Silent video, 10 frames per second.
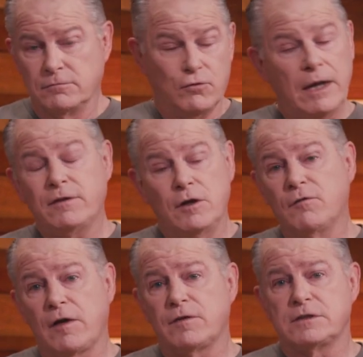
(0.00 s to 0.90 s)
Great that you've
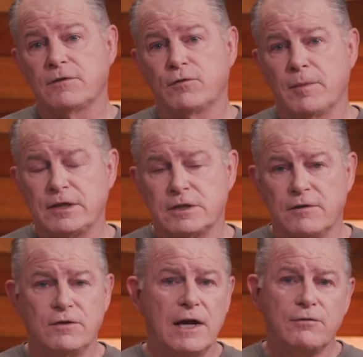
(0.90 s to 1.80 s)
got this information.
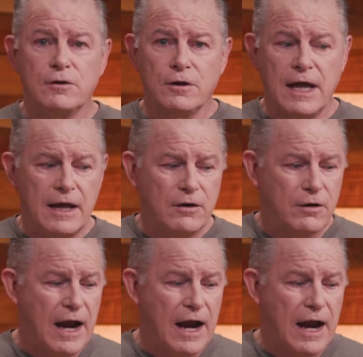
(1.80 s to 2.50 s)
If you never look at it or